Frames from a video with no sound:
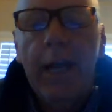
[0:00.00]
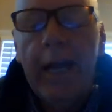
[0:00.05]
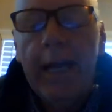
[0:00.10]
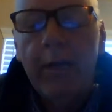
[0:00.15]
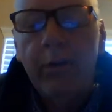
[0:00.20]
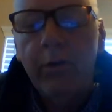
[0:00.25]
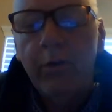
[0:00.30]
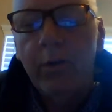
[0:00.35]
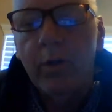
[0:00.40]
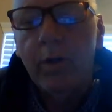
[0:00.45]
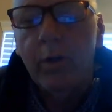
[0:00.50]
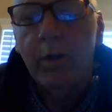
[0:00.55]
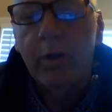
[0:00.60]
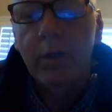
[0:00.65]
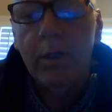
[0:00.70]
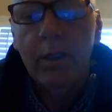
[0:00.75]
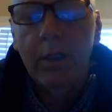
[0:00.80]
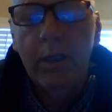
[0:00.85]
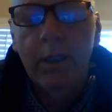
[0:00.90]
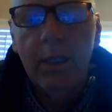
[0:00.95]

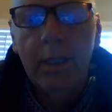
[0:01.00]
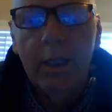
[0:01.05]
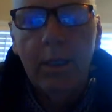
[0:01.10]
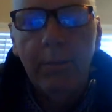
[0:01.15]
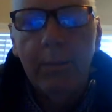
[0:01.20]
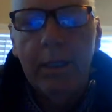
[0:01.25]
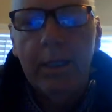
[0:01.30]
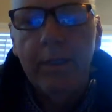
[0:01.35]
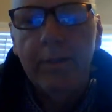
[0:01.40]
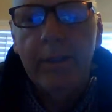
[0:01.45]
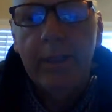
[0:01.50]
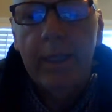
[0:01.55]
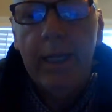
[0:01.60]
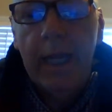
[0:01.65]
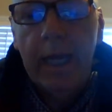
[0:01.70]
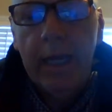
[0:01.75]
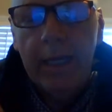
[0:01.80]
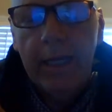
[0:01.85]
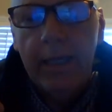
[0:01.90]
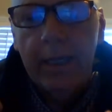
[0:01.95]
natural because he
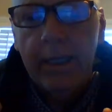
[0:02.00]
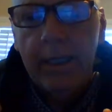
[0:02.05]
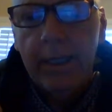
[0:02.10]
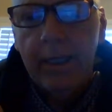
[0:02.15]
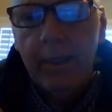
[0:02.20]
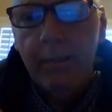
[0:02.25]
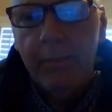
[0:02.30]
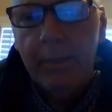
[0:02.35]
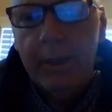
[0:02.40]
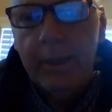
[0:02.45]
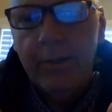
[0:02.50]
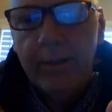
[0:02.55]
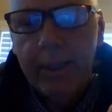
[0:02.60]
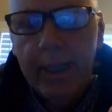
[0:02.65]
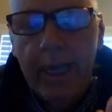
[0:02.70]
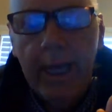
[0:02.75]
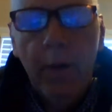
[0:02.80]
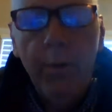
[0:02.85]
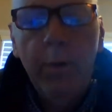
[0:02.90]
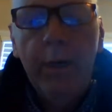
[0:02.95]
can't
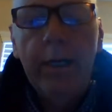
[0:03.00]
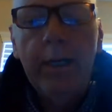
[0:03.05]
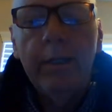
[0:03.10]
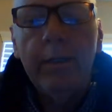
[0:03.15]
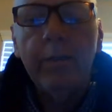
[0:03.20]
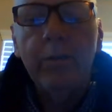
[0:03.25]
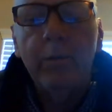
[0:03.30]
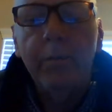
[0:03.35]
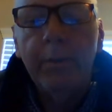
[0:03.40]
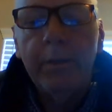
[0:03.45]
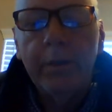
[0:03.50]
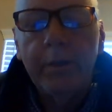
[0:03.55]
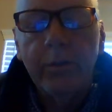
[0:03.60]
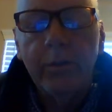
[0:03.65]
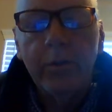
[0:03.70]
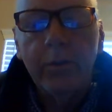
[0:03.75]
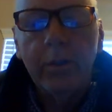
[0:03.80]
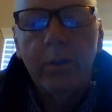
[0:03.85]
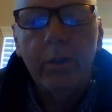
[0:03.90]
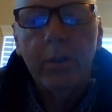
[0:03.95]
win in the
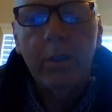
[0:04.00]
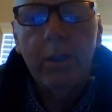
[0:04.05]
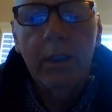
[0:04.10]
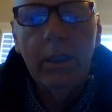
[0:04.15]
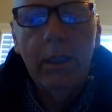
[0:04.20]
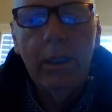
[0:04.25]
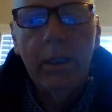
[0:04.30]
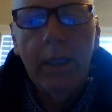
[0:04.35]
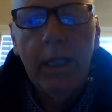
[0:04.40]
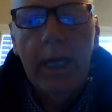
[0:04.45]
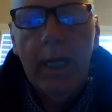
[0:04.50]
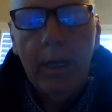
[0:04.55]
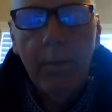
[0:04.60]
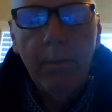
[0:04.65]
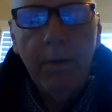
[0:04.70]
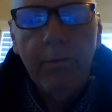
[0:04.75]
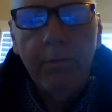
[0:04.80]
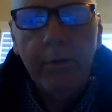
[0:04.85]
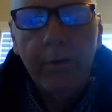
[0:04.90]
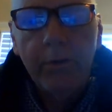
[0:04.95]
spiritual. The
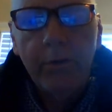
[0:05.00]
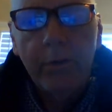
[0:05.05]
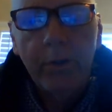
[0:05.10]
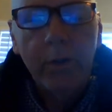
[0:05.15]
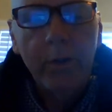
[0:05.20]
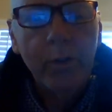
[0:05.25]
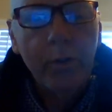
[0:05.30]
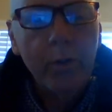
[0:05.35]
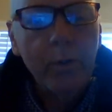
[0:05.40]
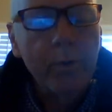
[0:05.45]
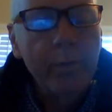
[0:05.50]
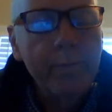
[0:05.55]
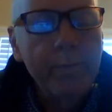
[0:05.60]
enemy of our soul.